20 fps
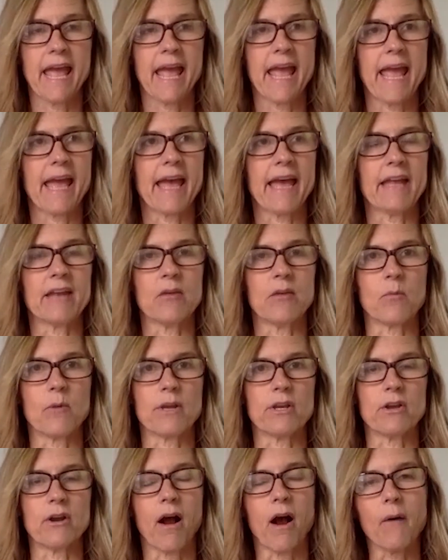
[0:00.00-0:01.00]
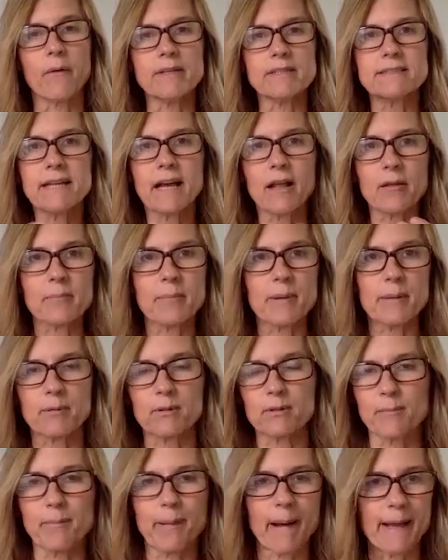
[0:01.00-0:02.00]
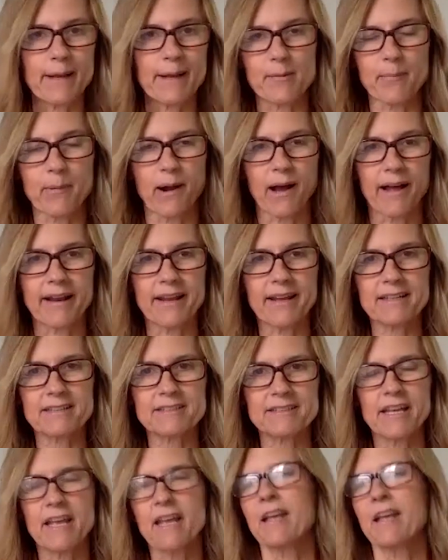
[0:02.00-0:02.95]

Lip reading: And when you're always telling people to buy your product,